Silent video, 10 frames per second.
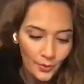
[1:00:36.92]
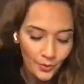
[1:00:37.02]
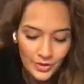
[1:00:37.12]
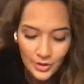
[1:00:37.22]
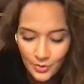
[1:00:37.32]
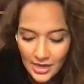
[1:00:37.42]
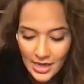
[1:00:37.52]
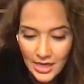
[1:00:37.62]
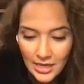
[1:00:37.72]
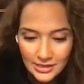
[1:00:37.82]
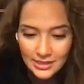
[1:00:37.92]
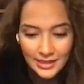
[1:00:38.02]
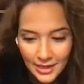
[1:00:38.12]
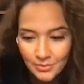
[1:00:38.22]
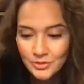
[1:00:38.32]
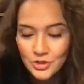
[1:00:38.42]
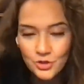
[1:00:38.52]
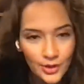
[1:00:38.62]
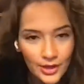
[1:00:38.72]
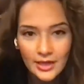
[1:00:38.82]
you eat, sleep,
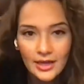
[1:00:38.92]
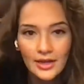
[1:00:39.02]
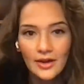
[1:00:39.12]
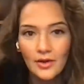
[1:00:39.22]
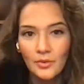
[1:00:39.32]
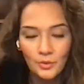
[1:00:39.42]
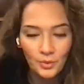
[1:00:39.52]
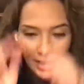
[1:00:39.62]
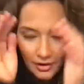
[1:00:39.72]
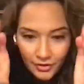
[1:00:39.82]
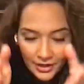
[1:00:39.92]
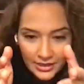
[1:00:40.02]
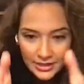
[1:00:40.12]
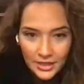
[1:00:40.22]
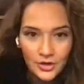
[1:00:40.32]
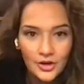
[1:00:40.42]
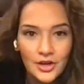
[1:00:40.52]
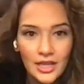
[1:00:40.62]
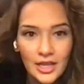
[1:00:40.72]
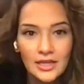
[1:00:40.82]
drink, whatever it is that you're
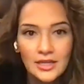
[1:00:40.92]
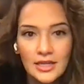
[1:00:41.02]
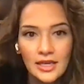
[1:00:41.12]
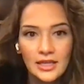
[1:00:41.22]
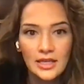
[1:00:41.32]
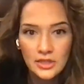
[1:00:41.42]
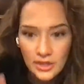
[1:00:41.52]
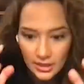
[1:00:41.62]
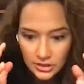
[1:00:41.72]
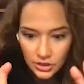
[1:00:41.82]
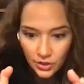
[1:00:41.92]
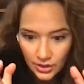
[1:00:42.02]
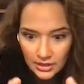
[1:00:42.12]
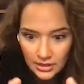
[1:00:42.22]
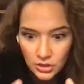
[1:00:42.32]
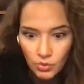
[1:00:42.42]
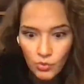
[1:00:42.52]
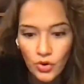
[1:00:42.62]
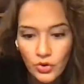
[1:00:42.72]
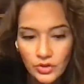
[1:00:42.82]
in. Like that's your that's your
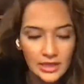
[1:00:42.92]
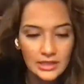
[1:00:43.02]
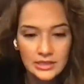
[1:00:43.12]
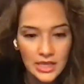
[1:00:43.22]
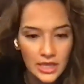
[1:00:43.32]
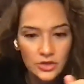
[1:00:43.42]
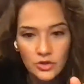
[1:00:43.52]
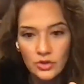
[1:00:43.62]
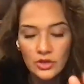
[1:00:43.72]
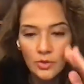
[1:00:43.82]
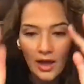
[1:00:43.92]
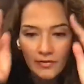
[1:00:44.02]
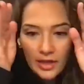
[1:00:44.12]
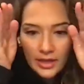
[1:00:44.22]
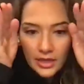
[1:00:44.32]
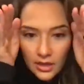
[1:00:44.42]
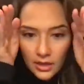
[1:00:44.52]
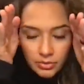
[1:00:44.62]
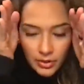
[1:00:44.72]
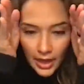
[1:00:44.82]
world and that's it. And you you have like
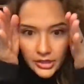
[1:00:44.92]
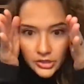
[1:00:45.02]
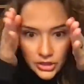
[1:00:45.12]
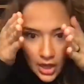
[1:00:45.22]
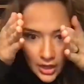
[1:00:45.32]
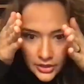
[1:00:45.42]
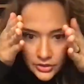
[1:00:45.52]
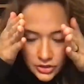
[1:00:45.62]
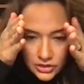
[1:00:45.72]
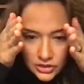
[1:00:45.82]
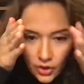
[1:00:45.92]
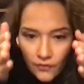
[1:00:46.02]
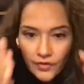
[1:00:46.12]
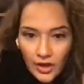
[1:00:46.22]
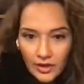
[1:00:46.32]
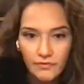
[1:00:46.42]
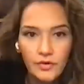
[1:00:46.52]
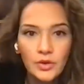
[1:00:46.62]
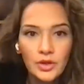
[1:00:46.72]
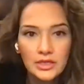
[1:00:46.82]
blinders on and you're just yeah. so fucking
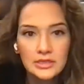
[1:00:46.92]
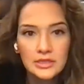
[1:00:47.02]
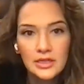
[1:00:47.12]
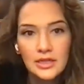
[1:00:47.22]
focused